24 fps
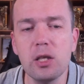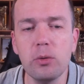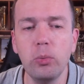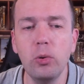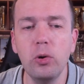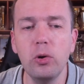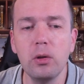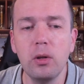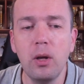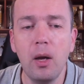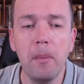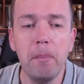this
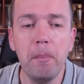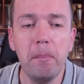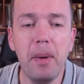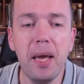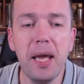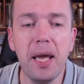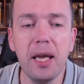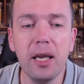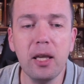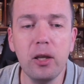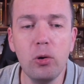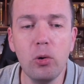would
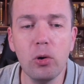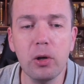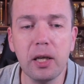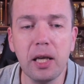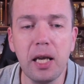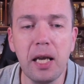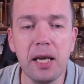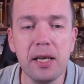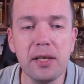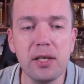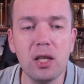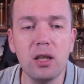make your
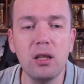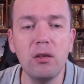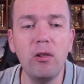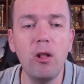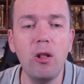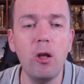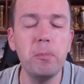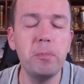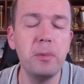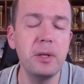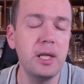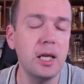kingside
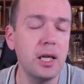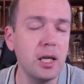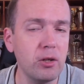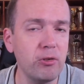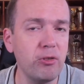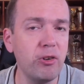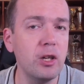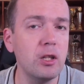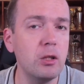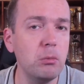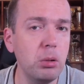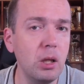development
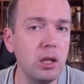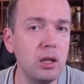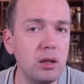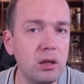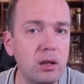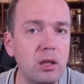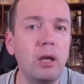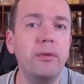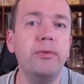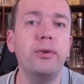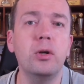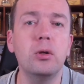incredibly
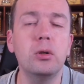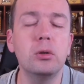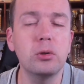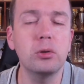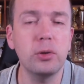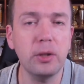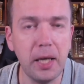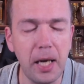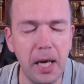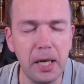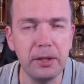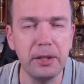
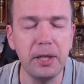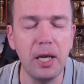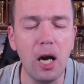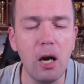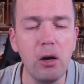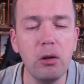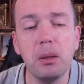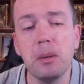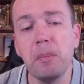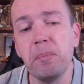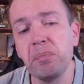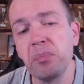difficult to carry
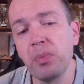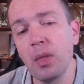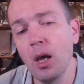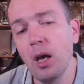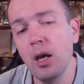out.